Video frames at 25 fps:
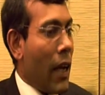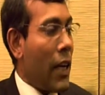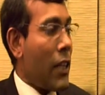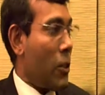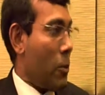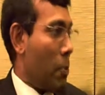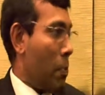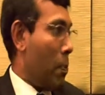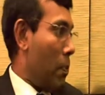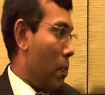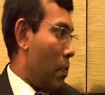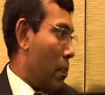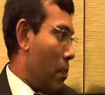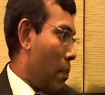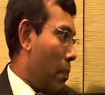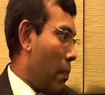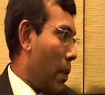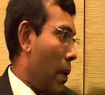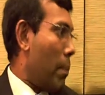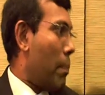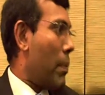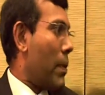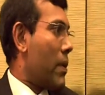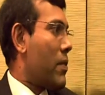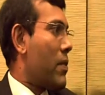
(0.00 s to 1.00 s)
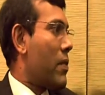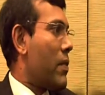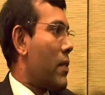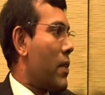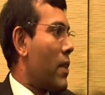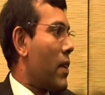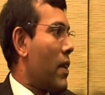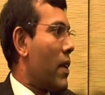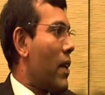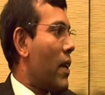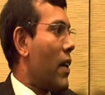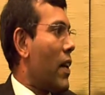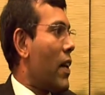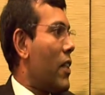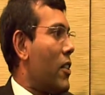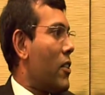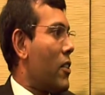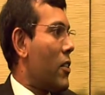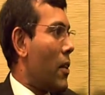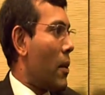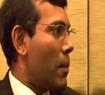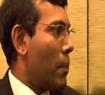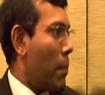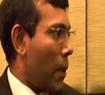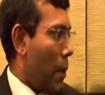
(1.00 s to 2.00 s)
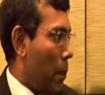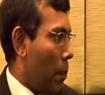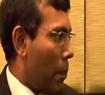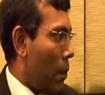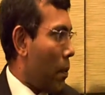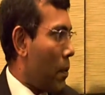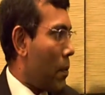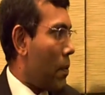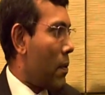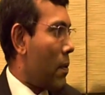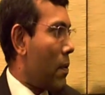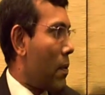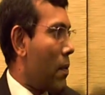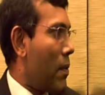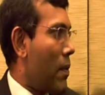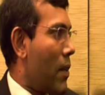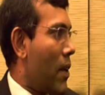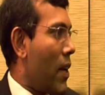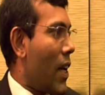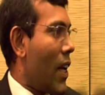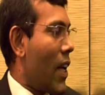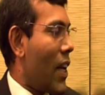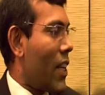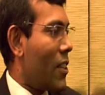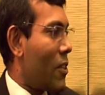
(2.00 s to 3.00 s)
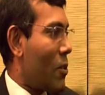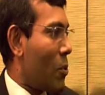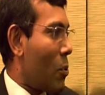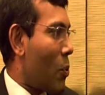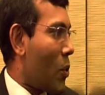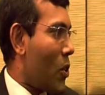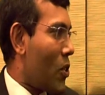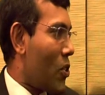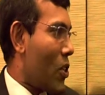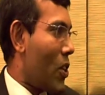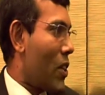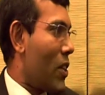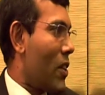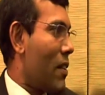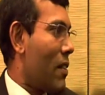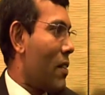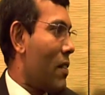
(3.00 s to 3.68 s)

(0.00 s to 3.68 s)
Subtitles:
It's members, it's people, it's vision,